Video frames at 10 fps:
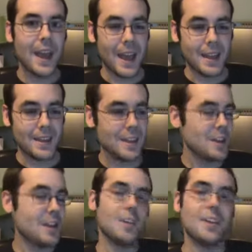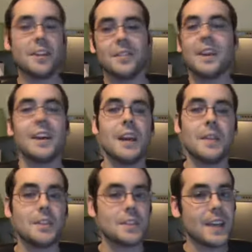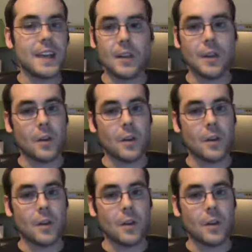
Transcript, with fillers: And it, you just take a look